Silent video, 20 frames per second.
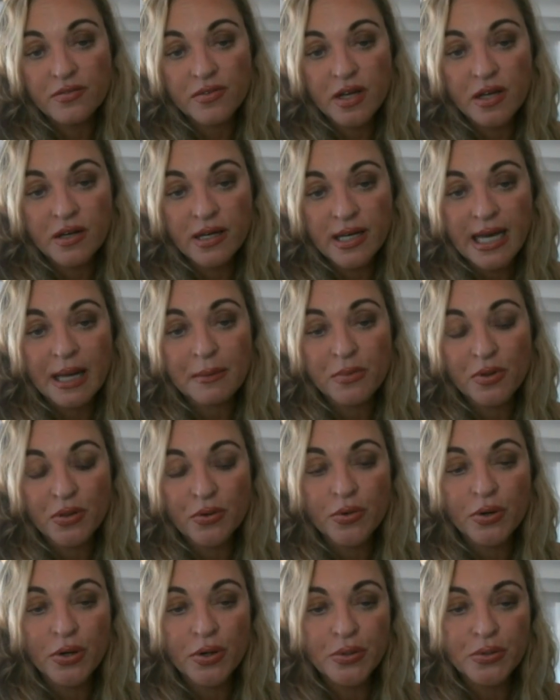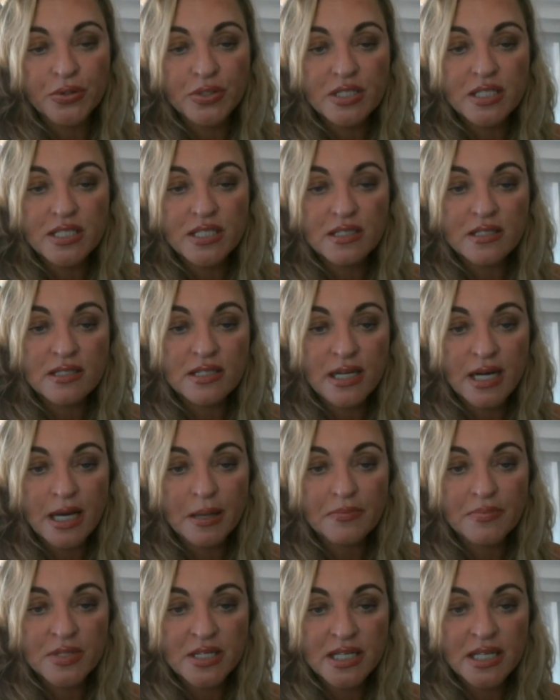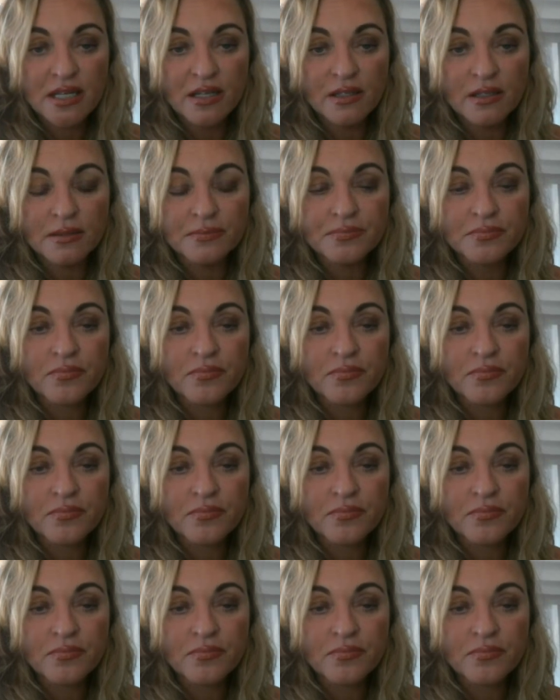a Game of Thrones type deal.